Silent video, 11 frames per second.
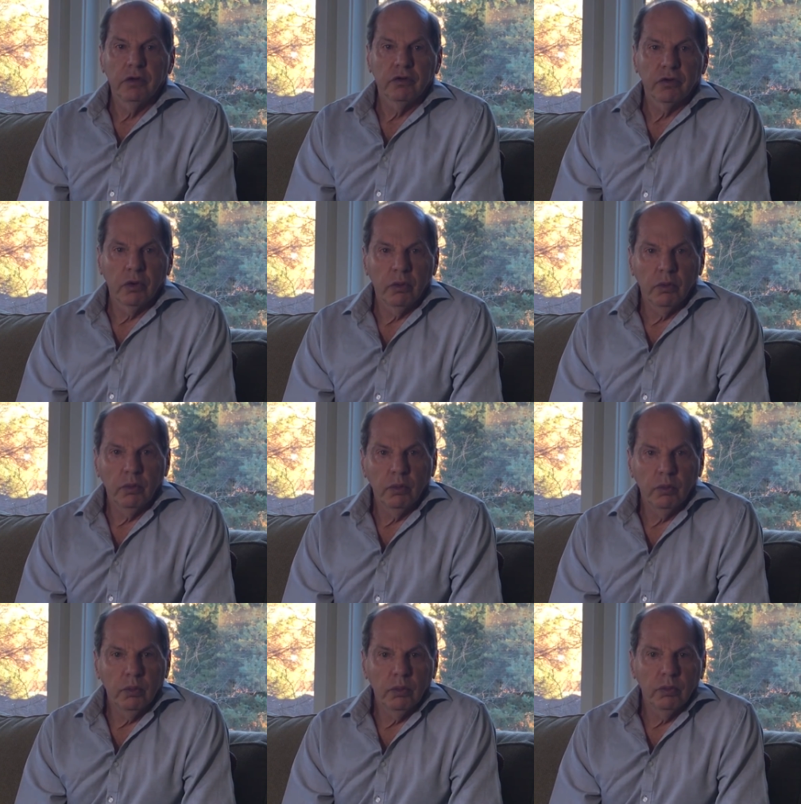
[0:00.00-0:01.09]
So,
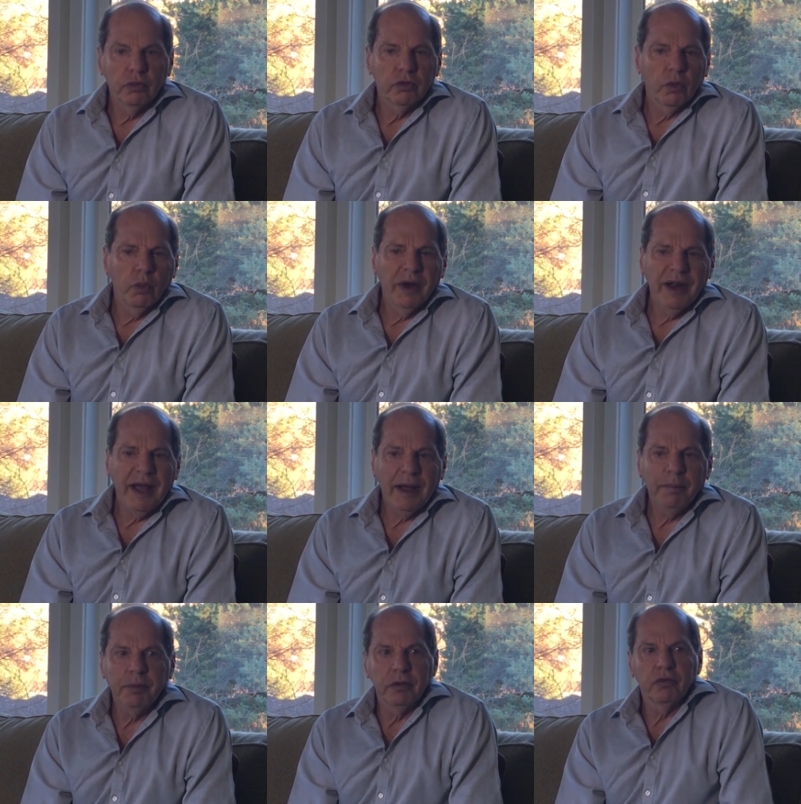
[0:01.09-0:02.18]
so what
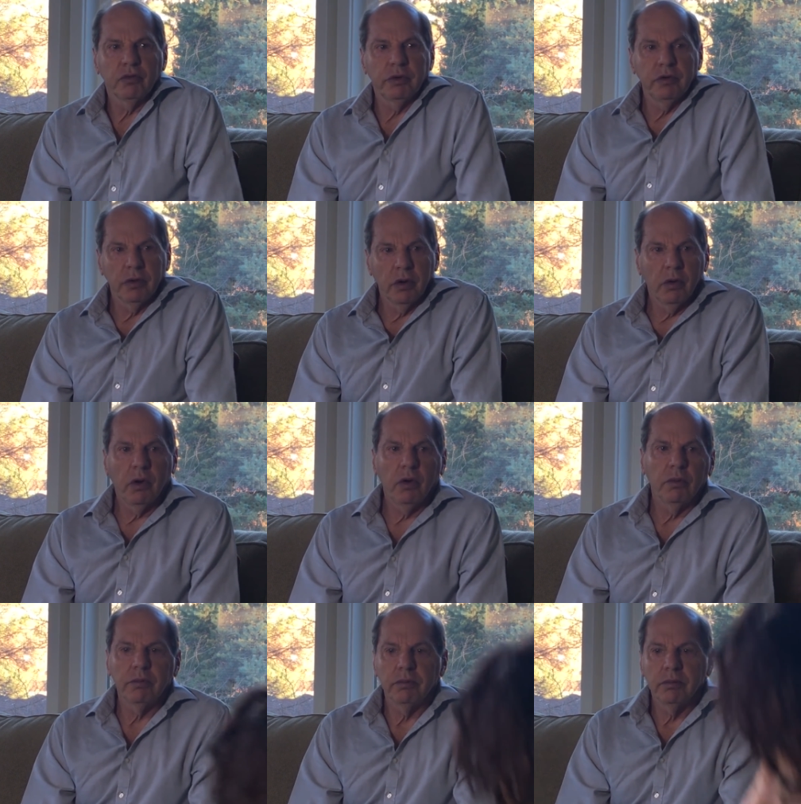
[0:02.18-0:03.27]
happens when you go
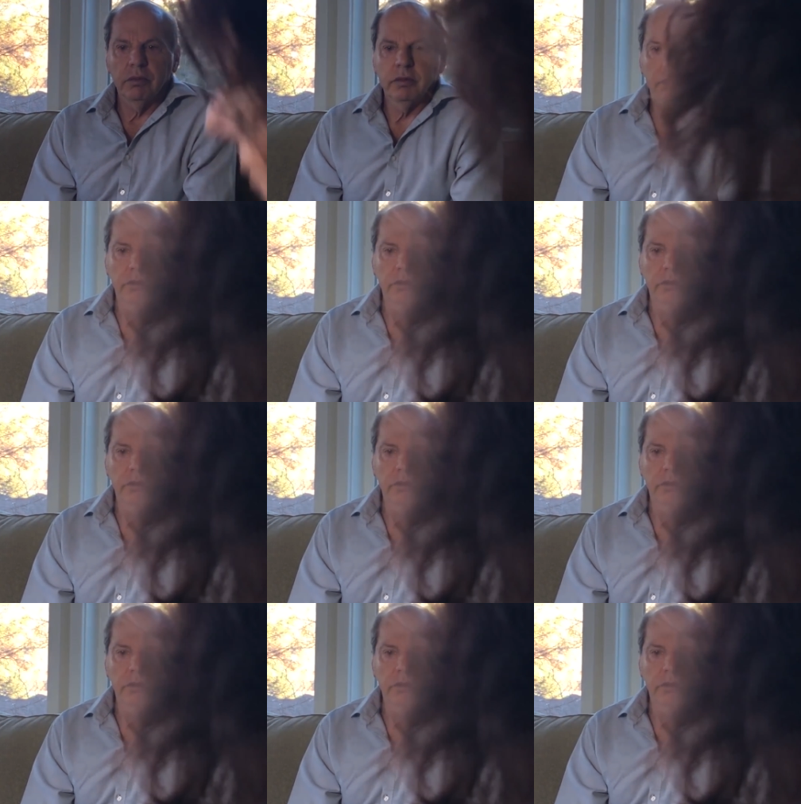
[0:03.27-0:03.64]
home?